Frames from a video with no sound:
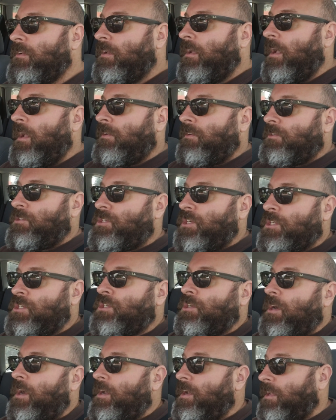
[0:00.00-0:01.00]
and you're just
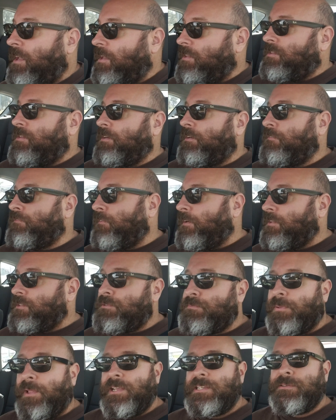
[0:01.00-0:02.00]
trying to get to your
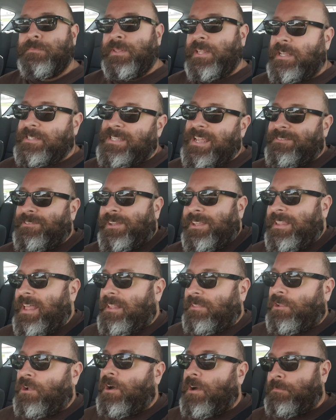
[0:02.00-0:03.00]
friend's place. I mean, that's not really
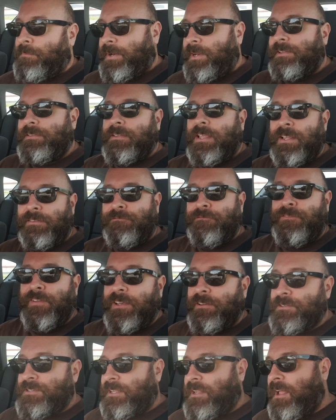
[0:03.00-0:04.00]
that long, but it
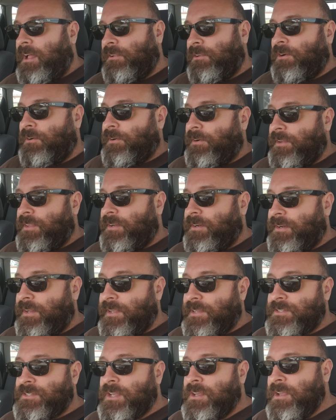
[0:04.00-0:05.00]
feels a lot longer than it
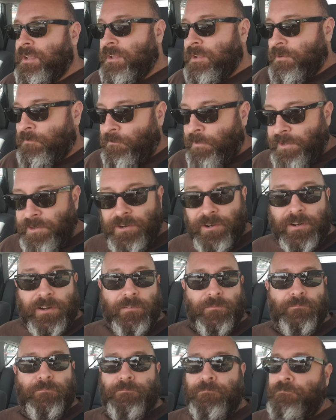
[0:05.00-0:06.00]
is. When you're
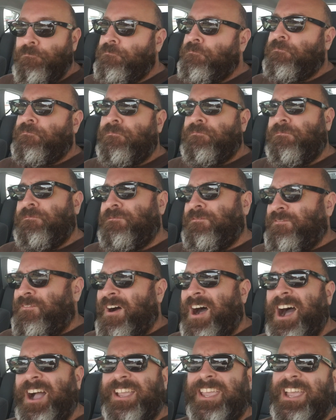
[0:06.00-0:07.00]

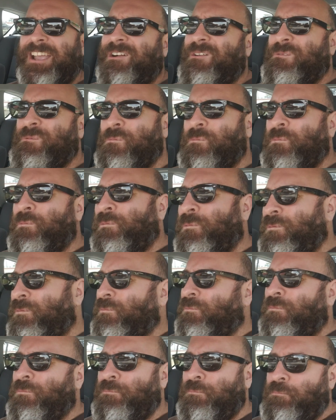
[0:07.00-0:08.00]

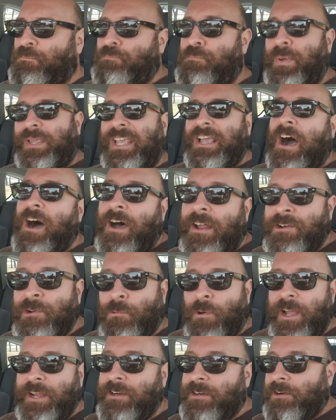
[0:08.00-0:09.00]
fucking beyond
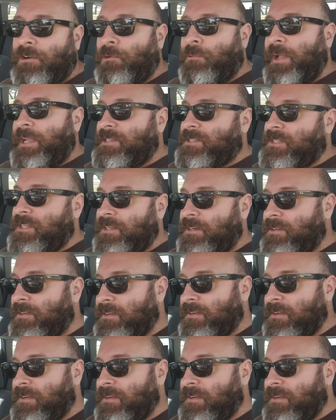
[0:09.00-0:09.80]
white girl wasted,